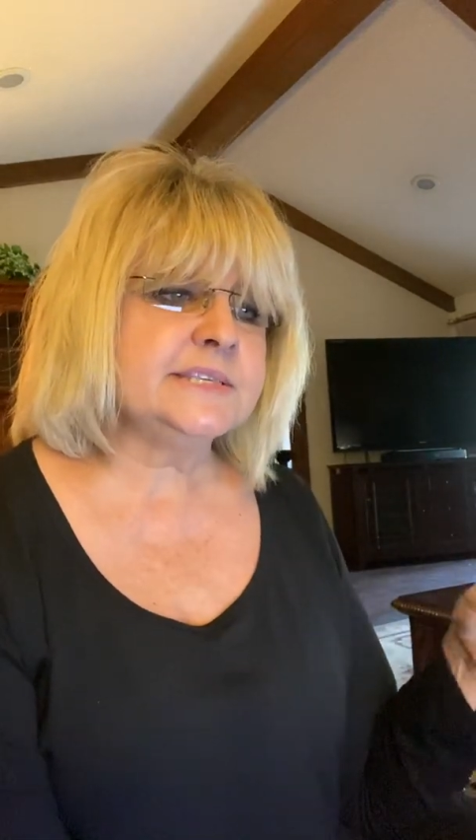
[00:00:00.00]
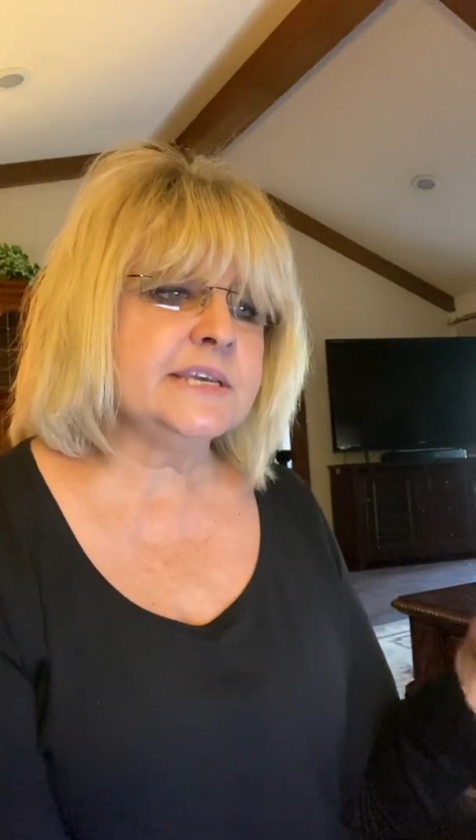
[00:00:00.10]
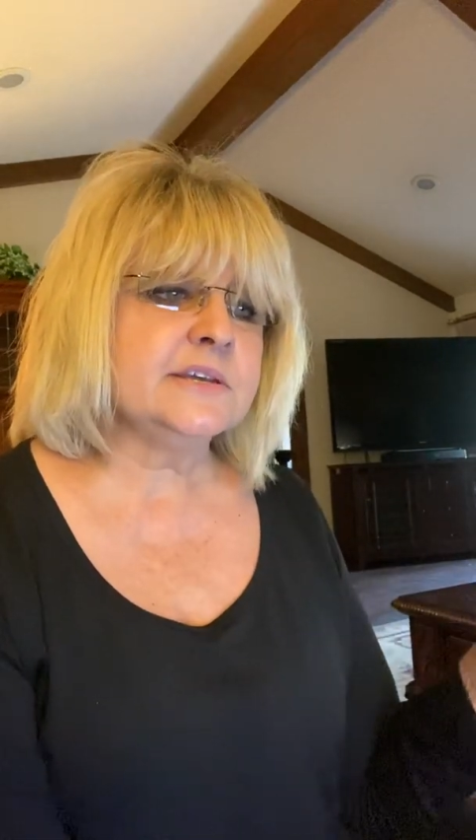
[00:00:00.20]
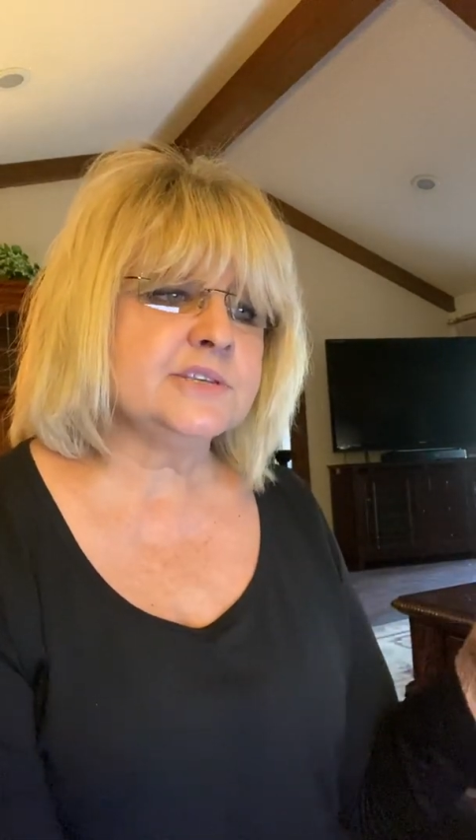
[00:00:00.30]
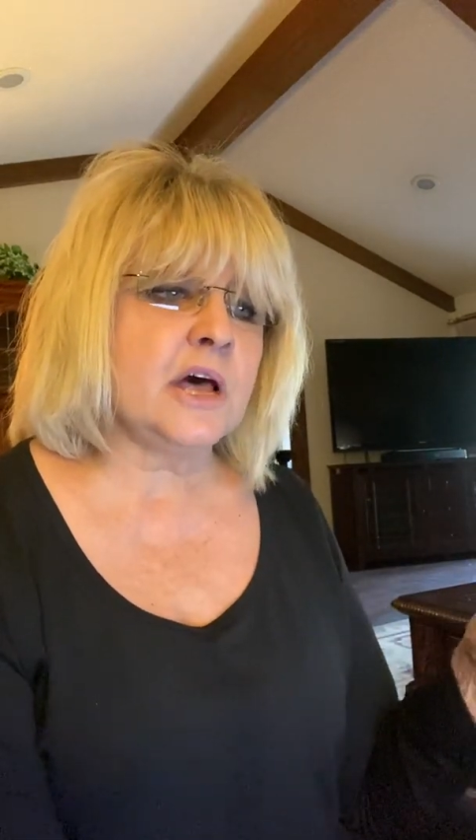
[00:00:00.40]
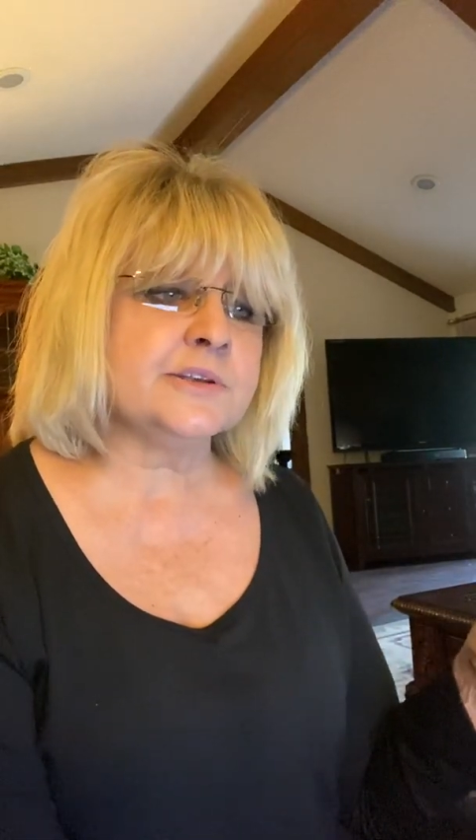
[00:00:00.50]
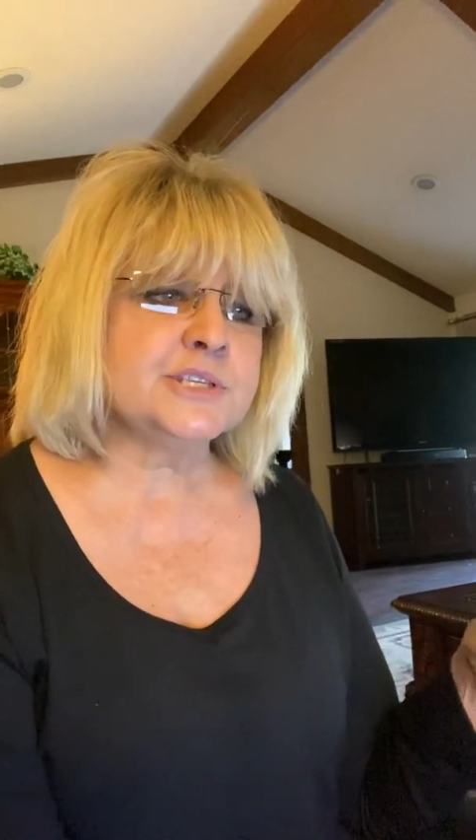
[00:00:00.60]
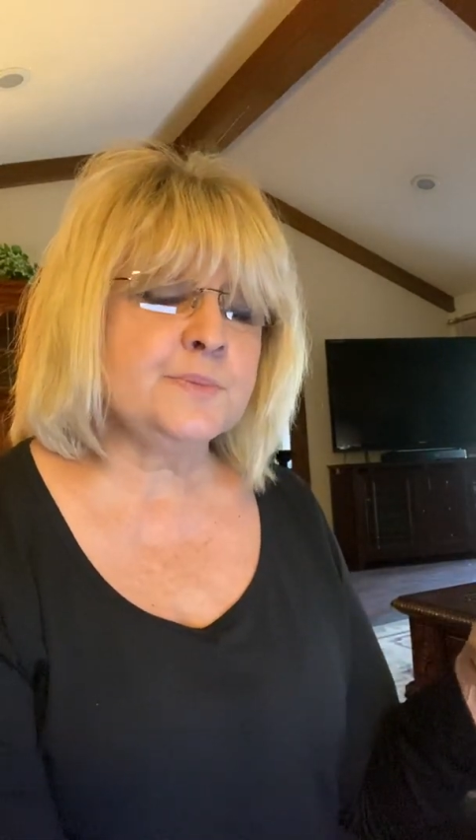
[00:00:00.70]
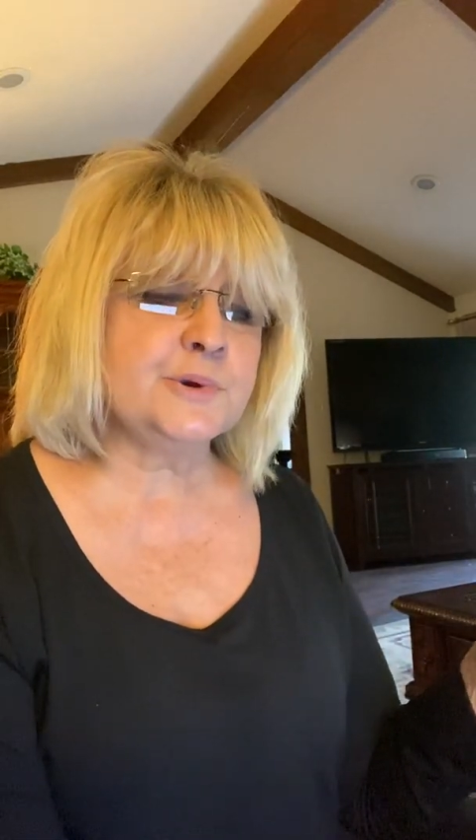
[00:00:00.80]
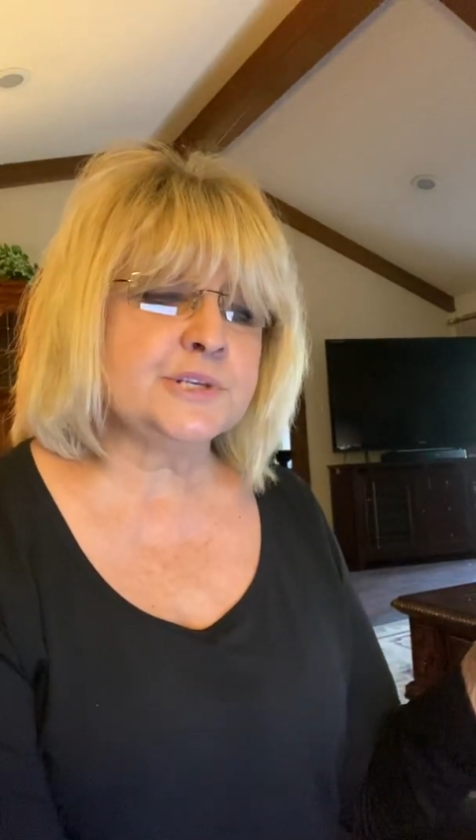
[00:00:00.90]
cells
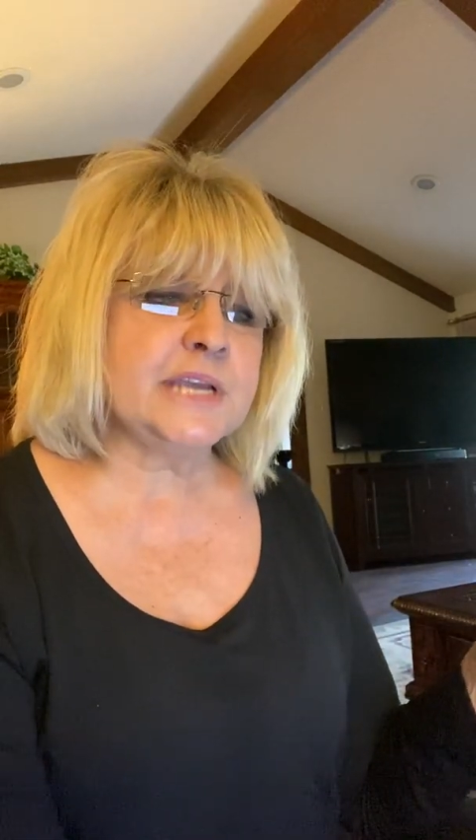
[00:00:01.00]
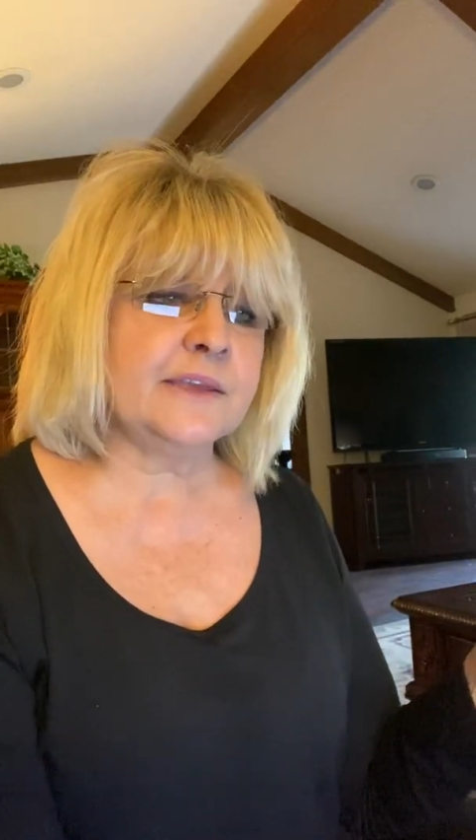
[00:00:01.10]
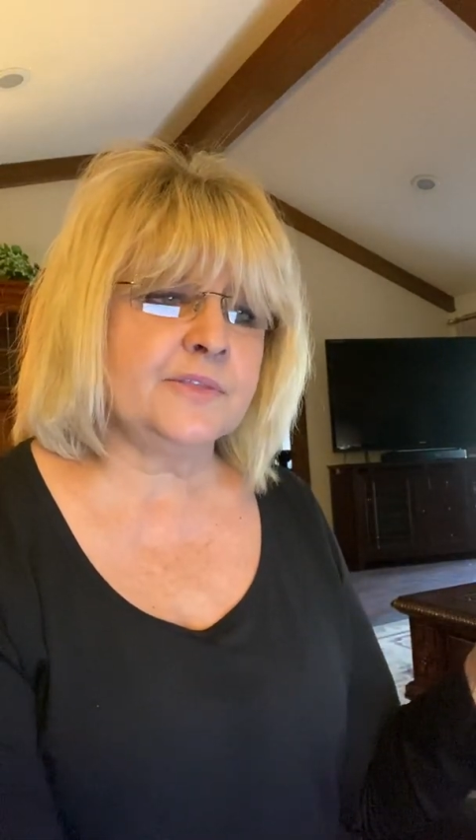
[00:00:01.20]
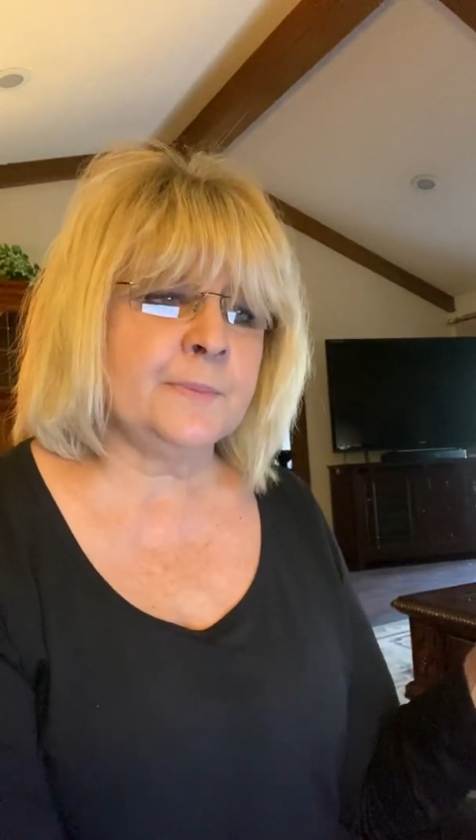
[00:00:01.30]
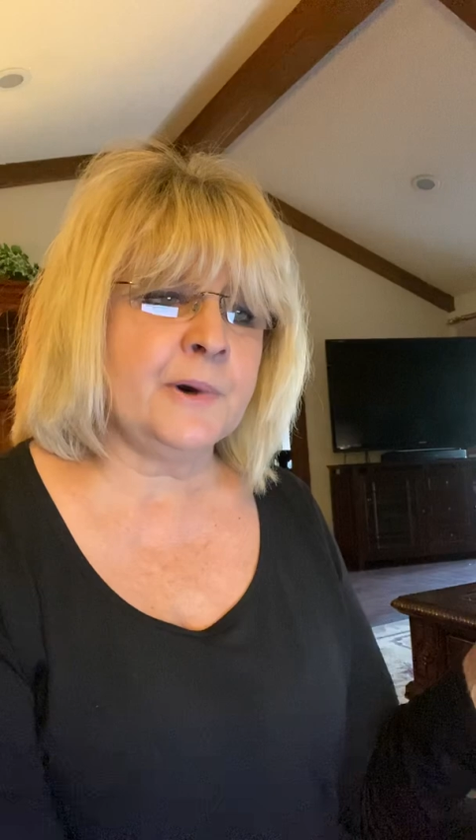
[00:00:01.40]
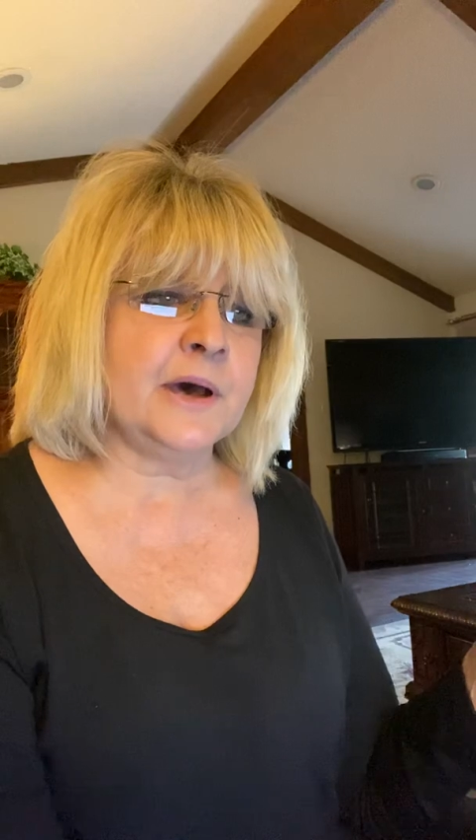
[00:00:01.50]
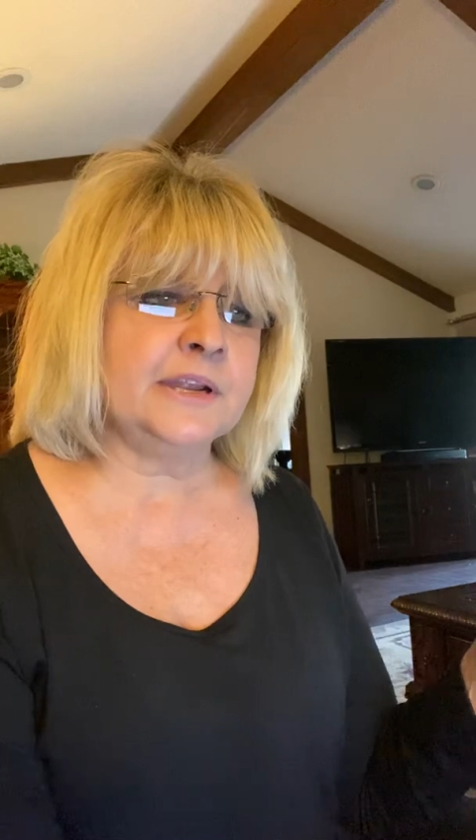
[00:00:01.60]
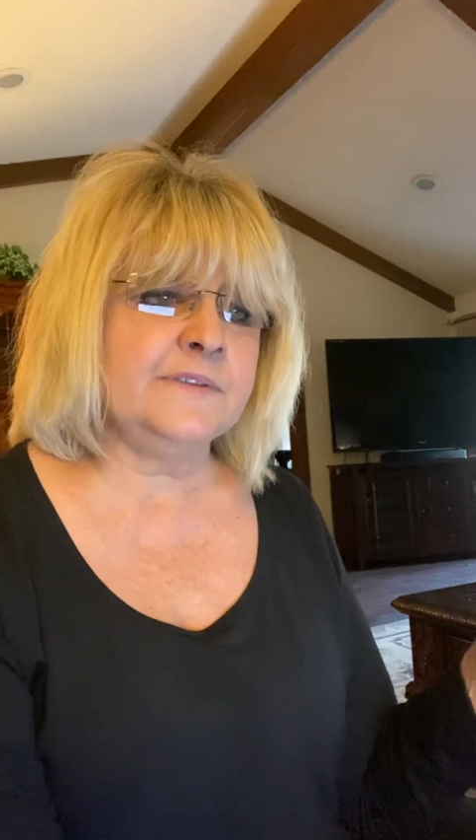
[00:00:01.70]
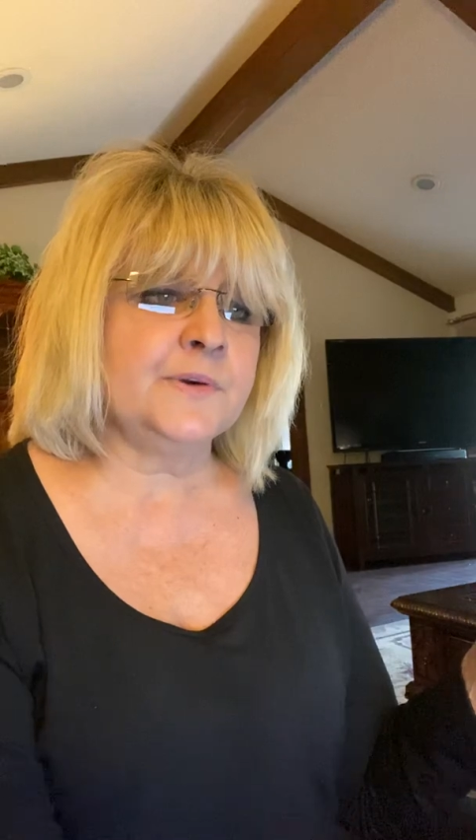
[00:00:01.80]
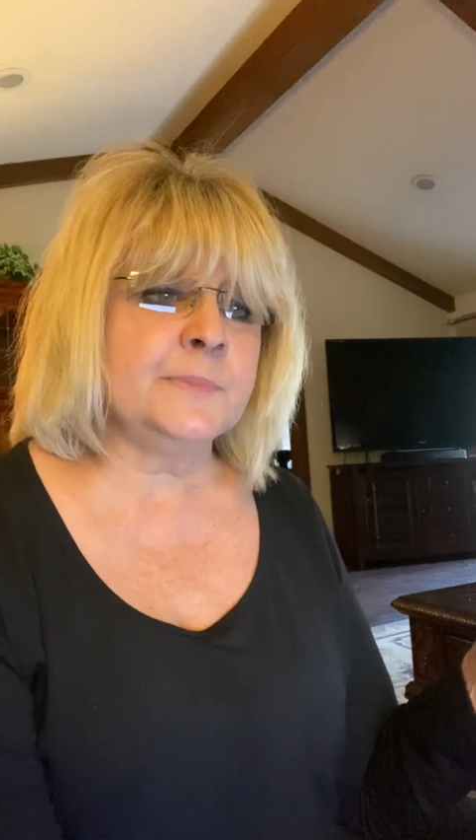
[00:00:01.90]
also protect the
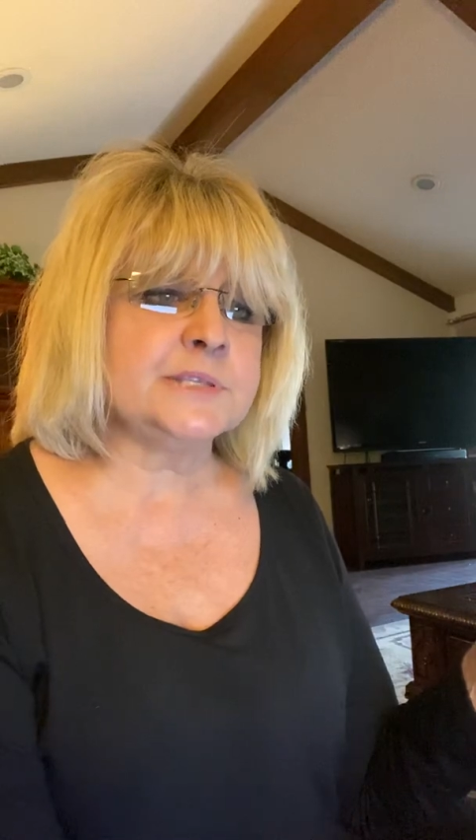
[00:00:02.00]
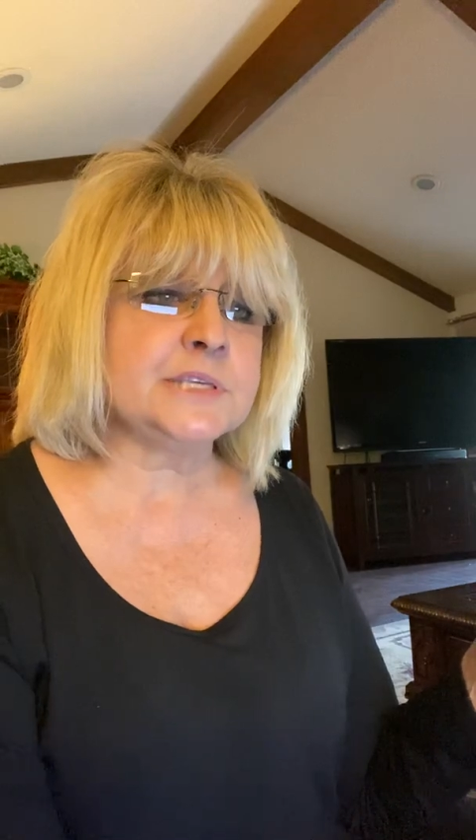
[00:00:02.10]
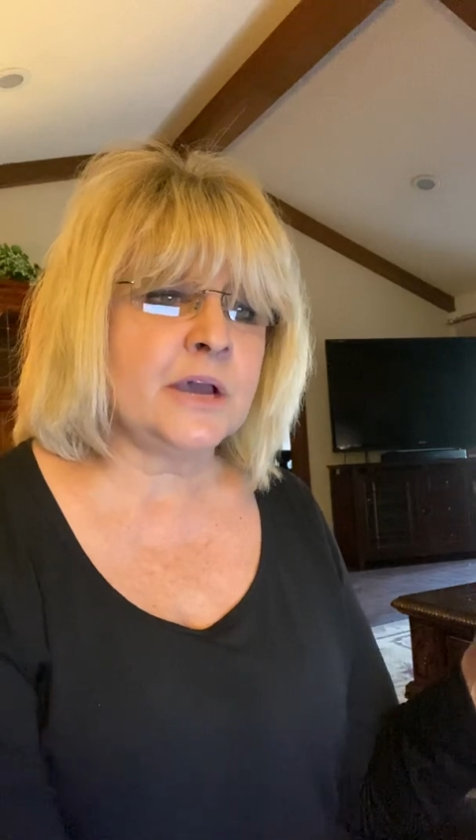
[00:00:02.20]
body from its